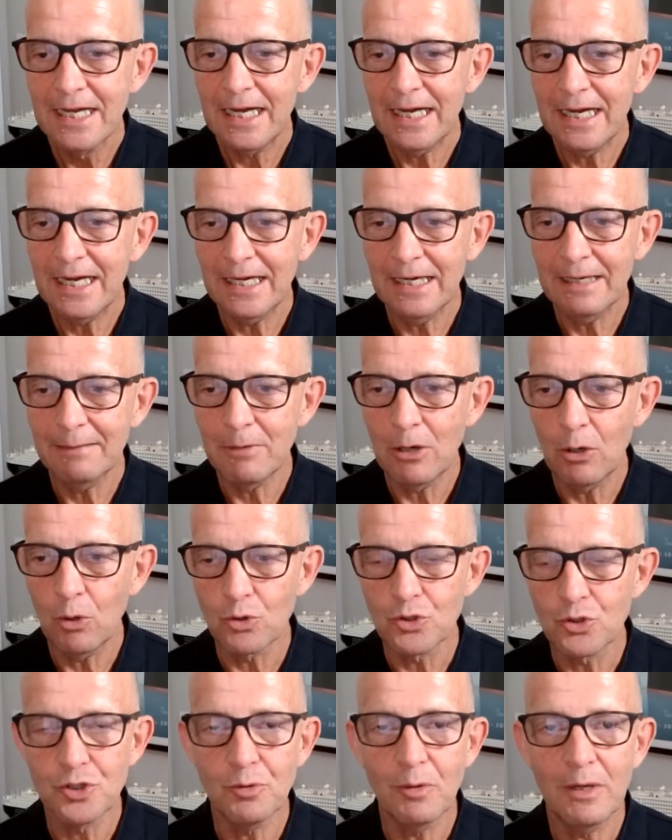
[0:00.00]
or
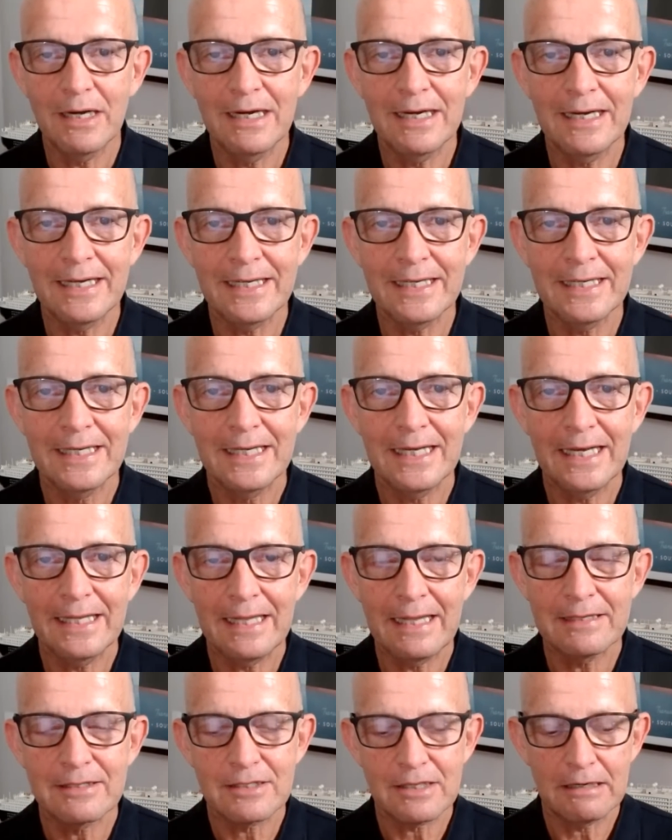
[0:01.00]
do I,
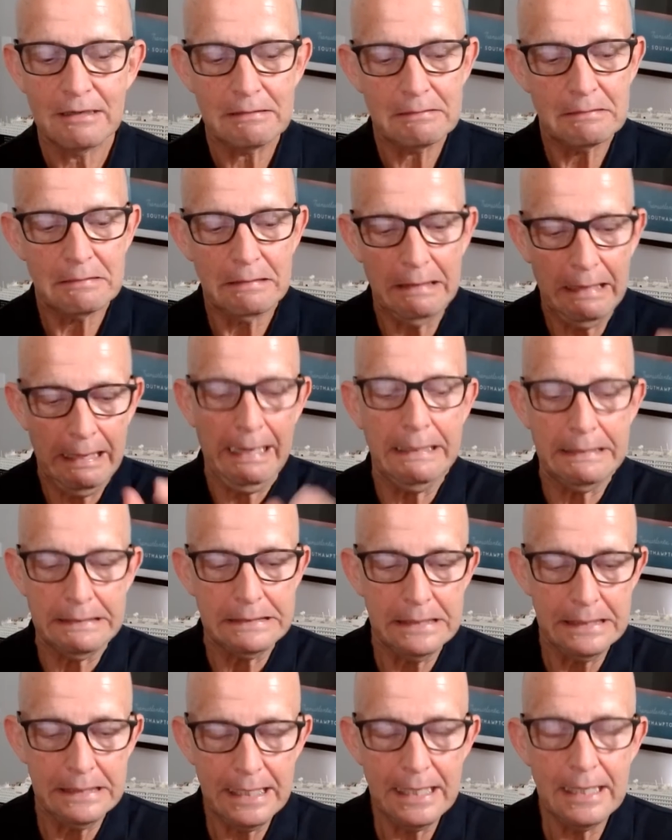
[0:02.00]
as kind of edit
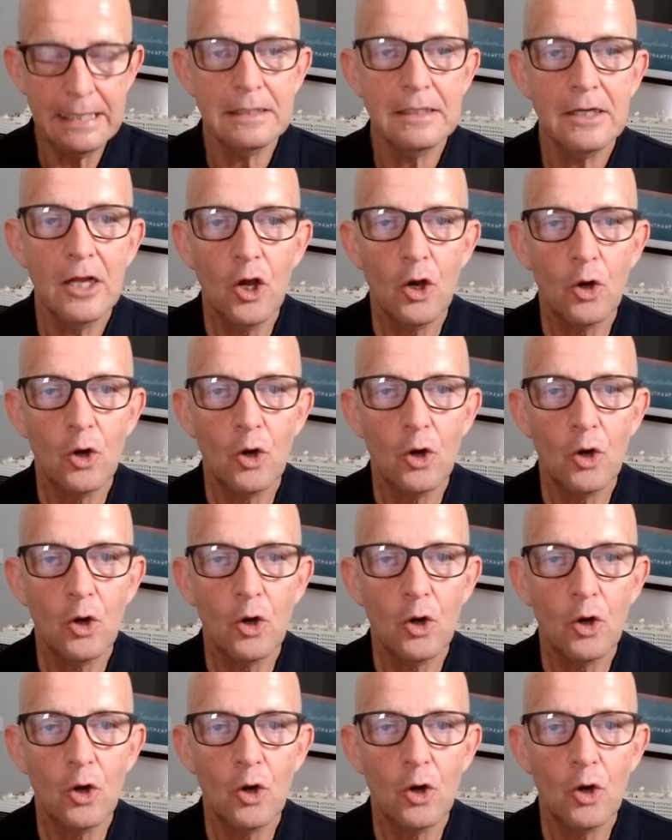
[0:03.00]
it in,